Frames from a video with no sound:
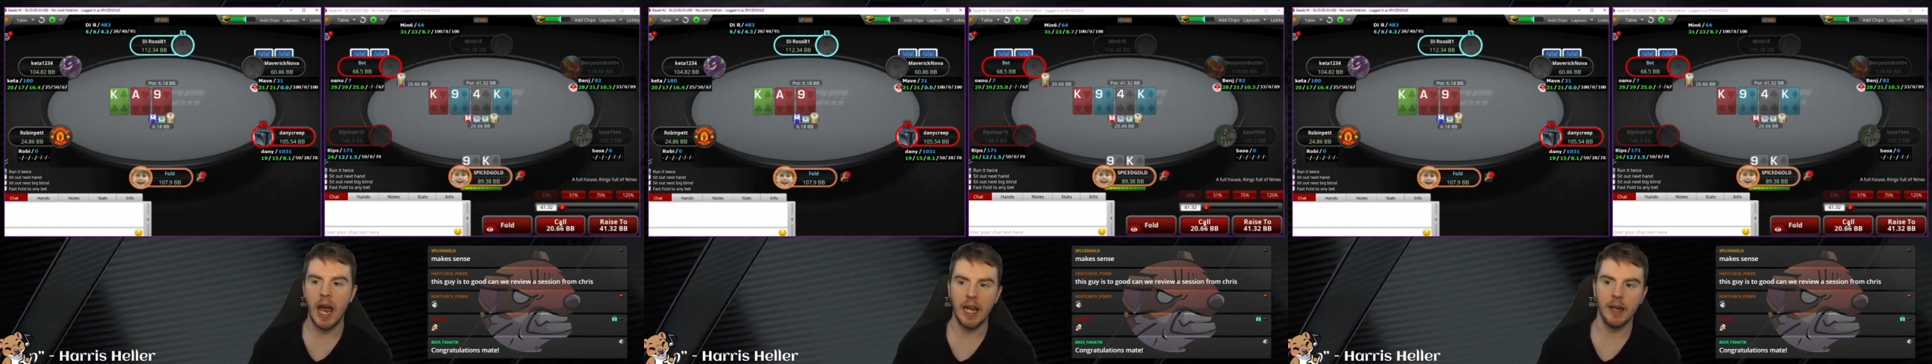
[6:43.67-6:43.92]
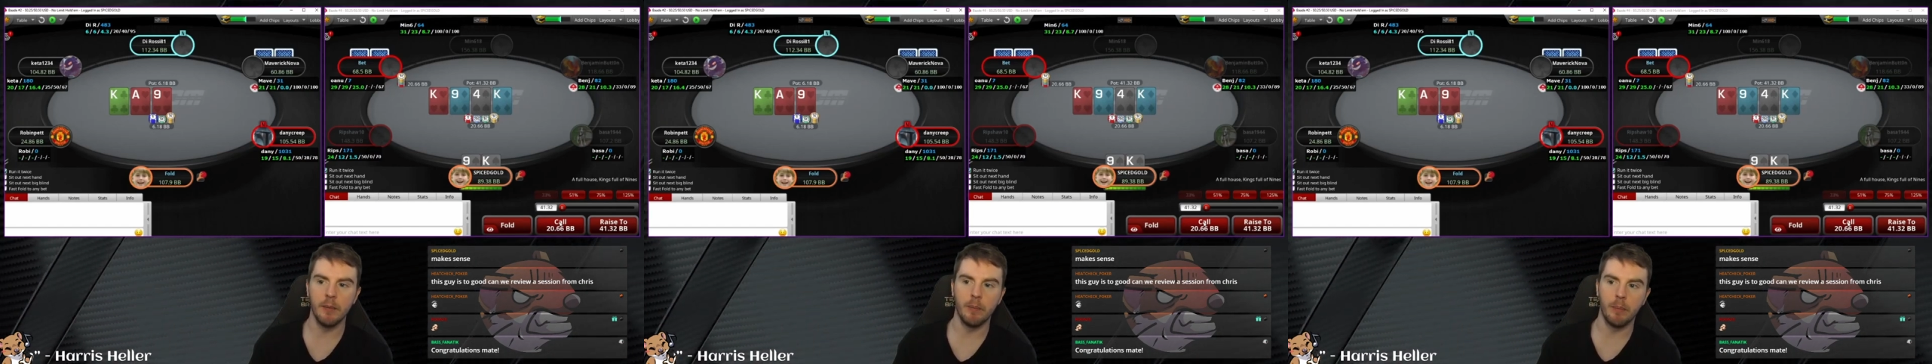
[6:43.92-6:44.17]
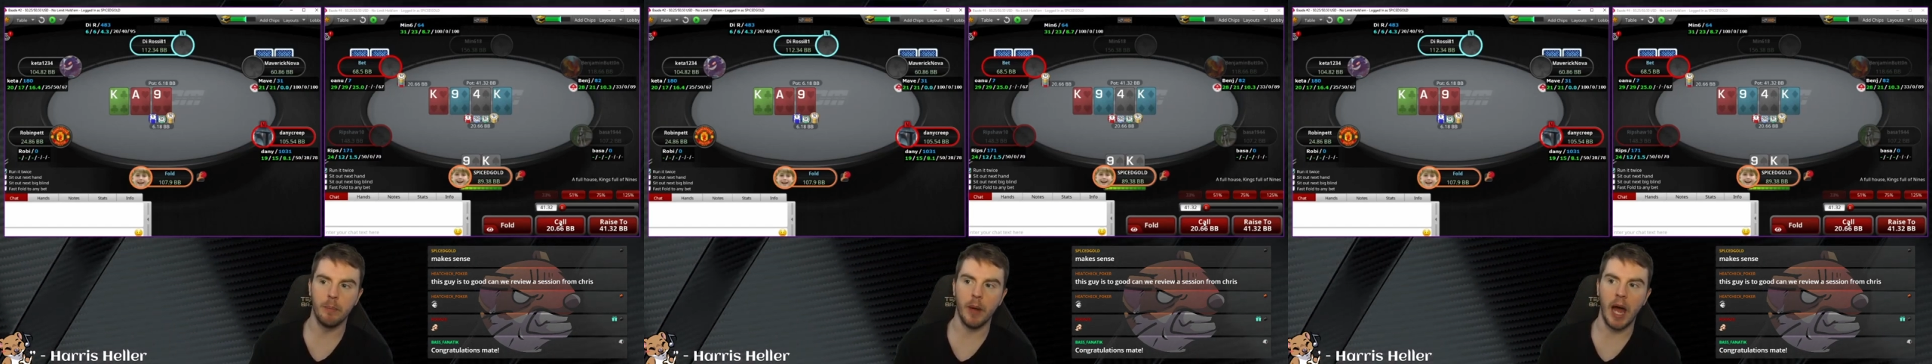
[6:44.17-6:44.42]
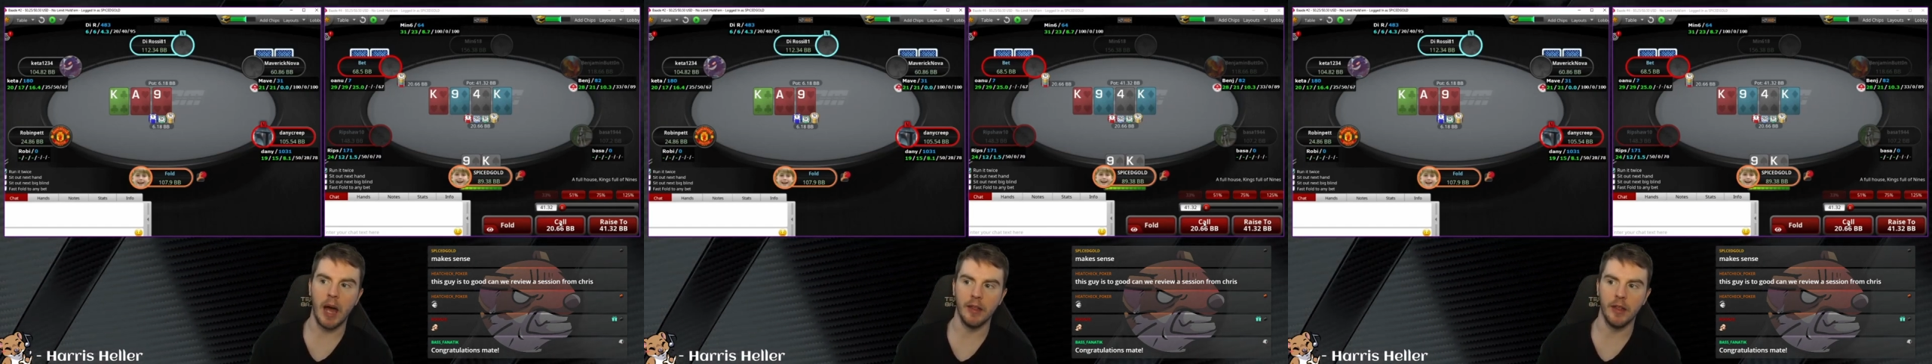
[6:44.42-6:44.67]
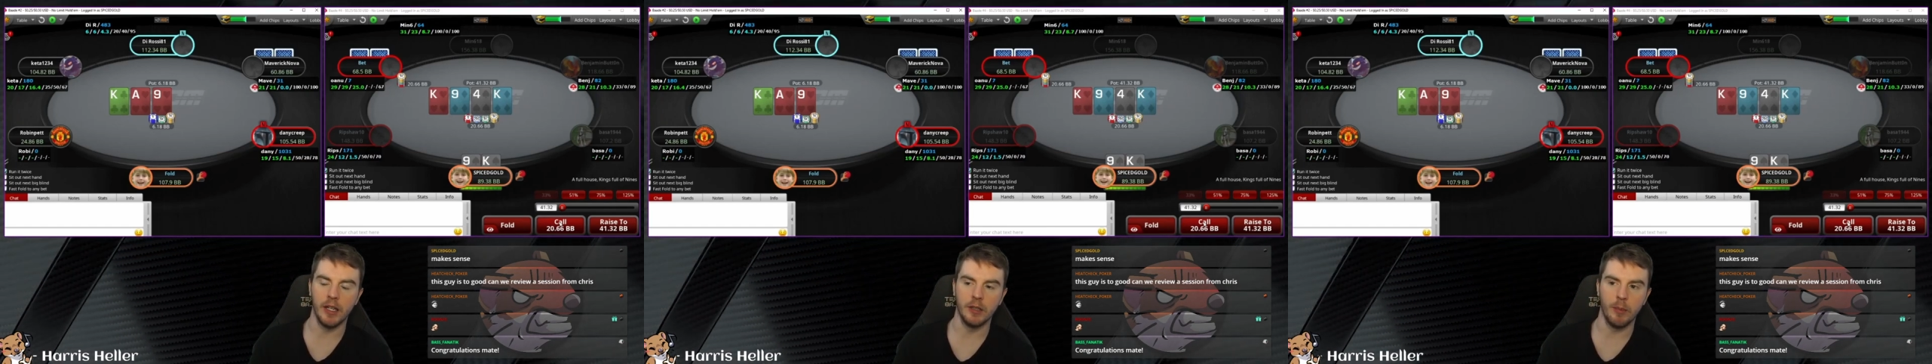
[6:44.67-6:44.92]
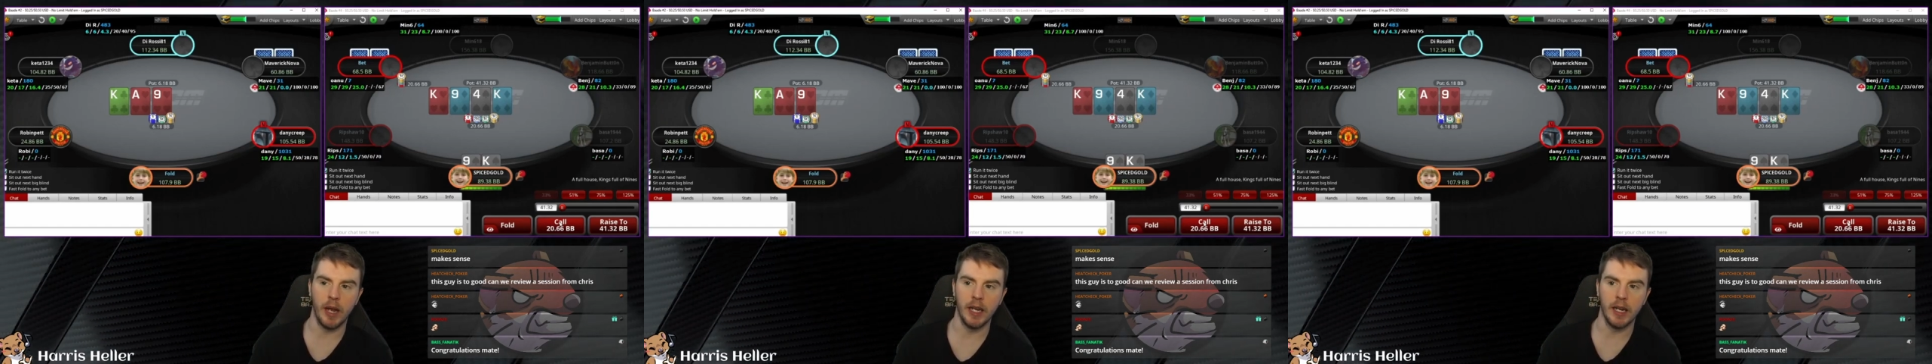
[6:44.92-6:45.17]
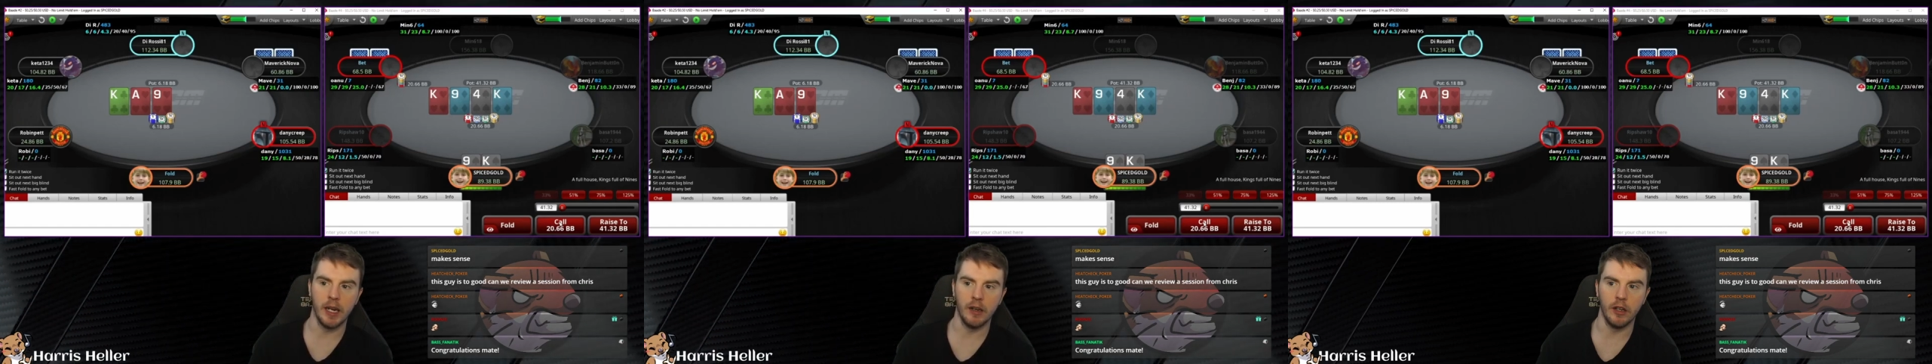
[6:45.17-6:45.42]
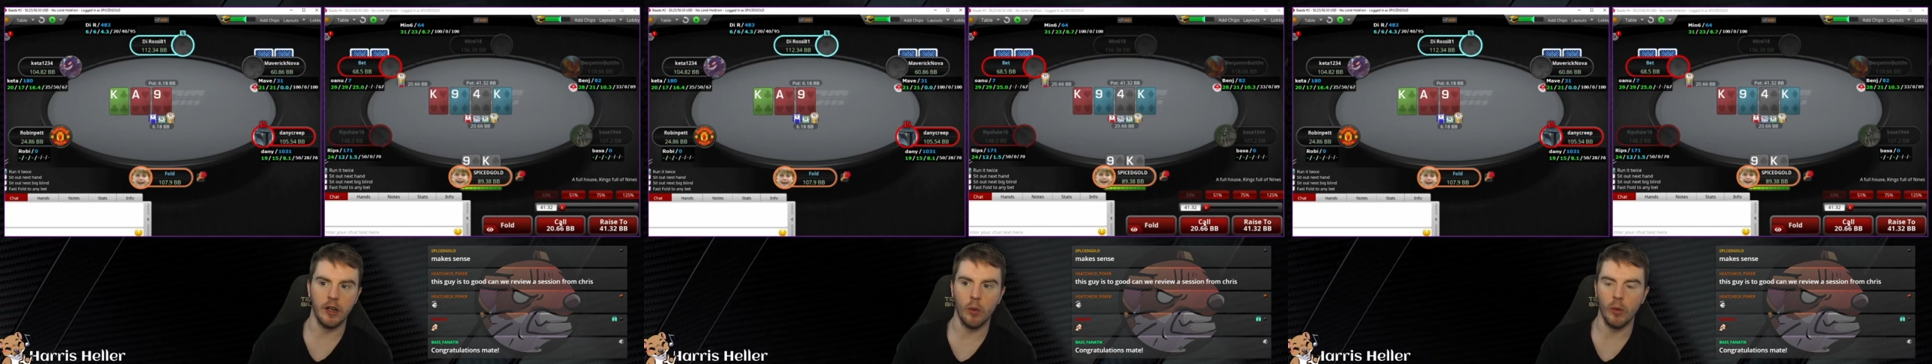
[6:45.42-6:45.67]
Any bet that he's making, you know,